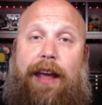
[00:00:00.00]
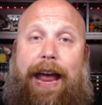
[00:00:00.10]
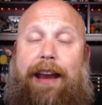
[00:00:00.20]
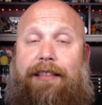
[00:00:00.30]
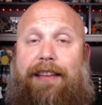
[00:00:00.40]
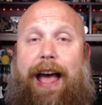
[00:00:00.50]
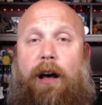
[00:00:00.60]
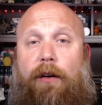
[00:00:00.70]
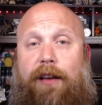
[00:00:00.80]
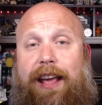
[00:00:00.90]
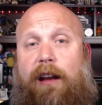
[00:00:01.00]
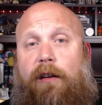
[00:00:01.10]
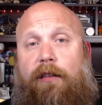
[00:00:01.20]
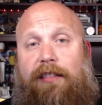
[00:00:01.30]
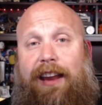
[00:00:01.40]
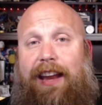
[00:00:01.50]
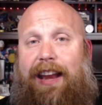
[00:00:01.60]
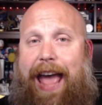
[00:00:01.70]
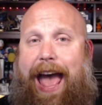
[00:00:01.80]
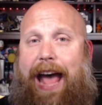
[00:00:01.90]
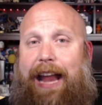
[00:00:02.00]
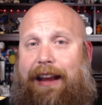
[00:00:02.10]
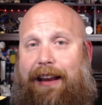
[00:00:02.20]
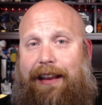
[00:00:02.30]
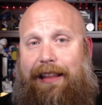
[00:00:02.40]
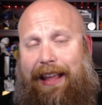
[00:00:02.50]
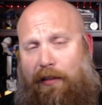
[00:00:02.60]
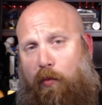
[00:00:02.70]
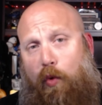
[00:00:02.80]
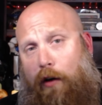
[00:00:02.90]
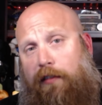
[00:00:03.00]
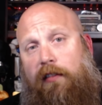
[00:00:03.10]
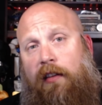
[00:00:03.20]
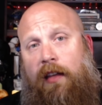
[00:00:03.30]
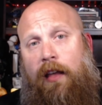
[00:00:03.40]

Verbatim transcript: and is now here seeing it at its worst.